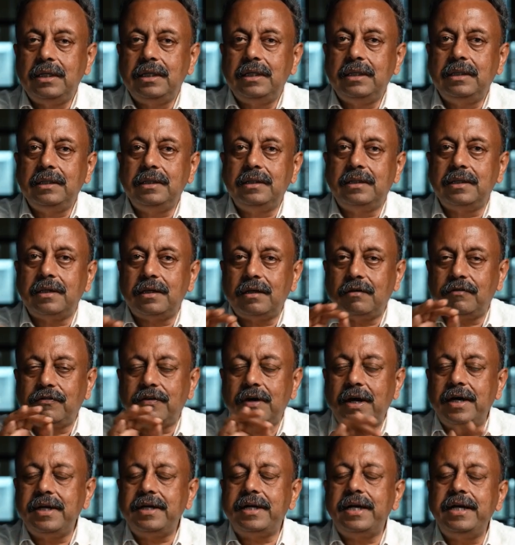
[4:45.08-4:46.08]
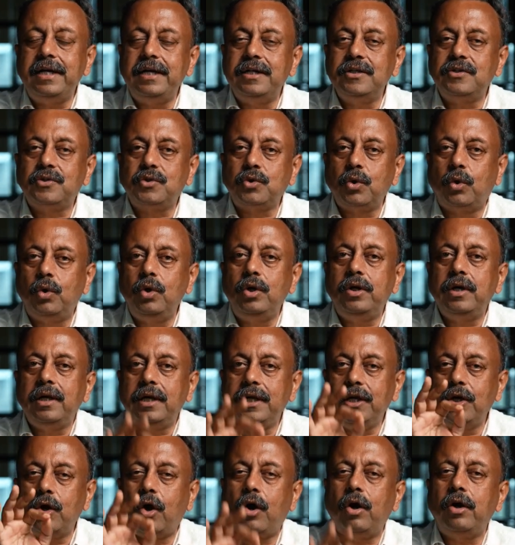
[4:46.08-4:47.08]
the front end is told,
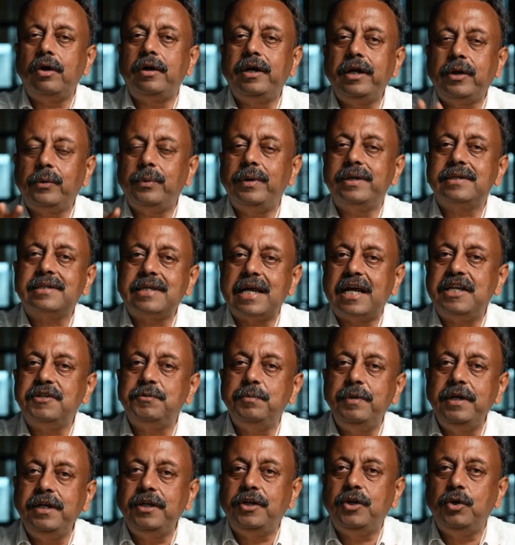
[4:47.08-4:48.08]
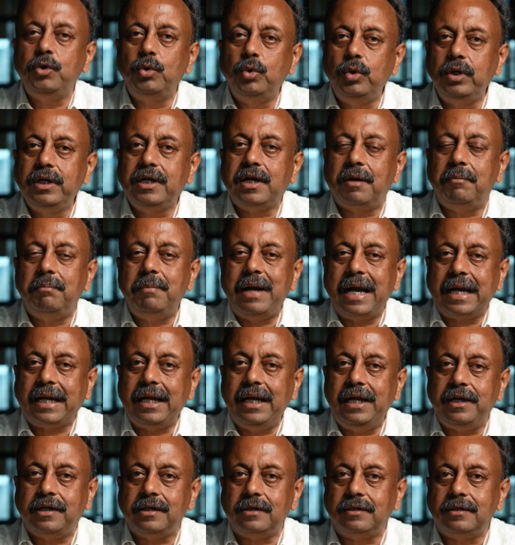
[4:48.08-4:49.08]
your request has been queued, come back
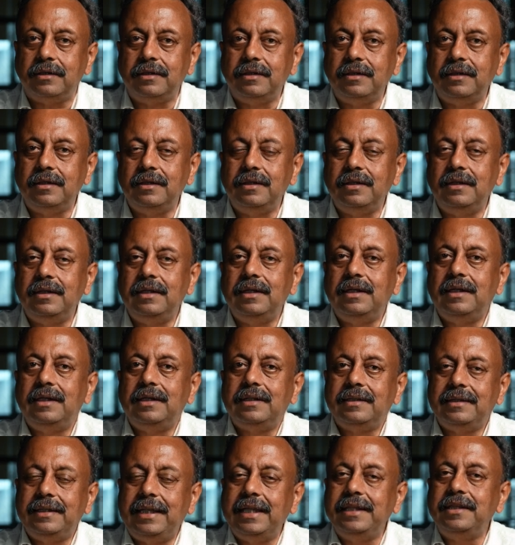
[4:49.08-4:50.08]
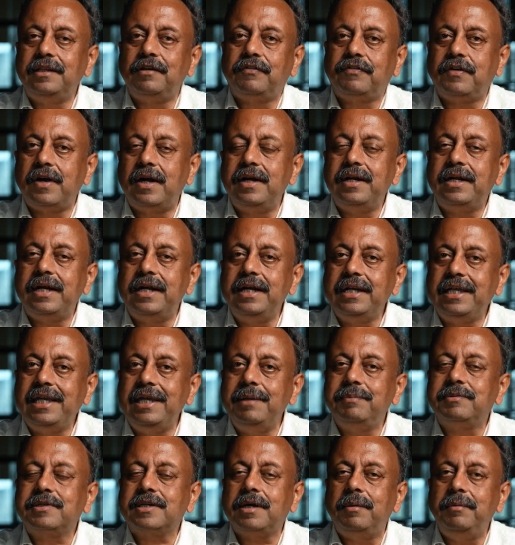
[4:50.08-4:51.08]
later. Then the front end
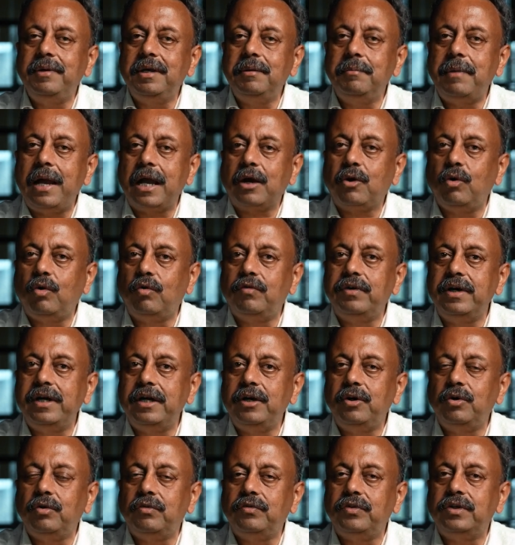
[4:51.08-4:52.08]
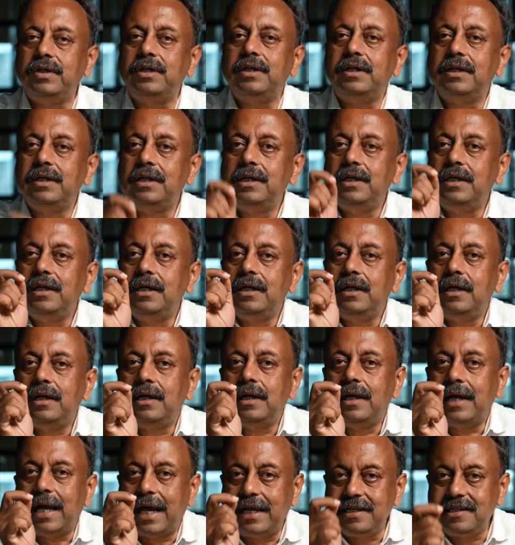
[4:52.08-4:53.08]
keeps coming back over and over.
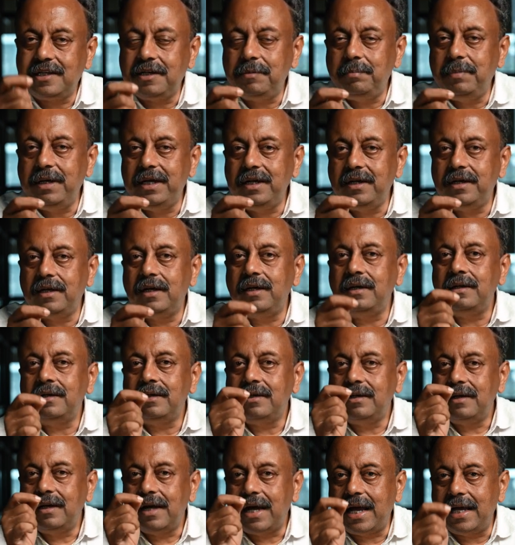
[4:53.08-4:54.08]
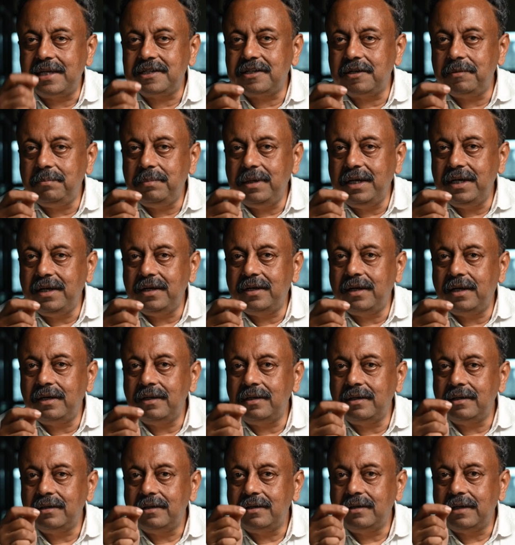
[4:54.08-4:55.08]
Has it been done? Has it been
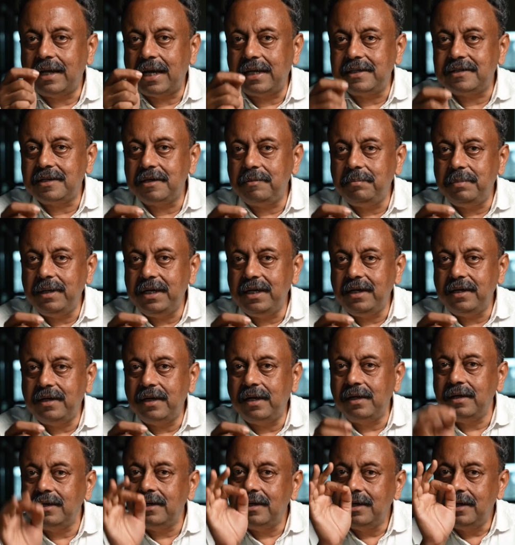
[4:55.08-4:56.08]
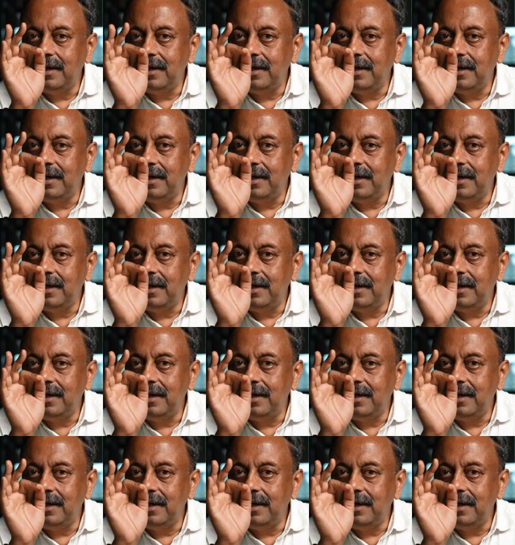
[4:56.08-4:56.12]
done? Has it been done?